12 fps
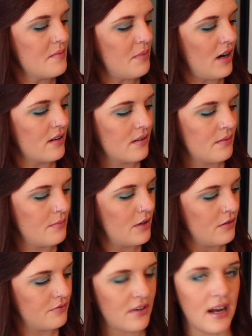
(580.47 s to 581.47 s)
bottom
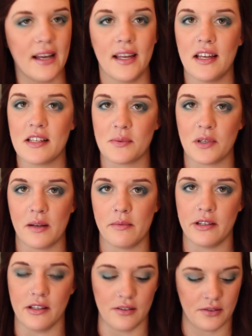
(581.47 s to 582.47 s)
right is what
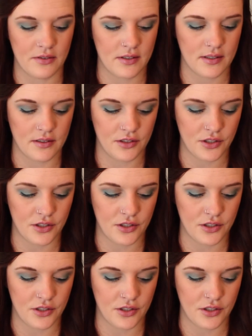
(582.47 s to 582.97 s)
I'm going to use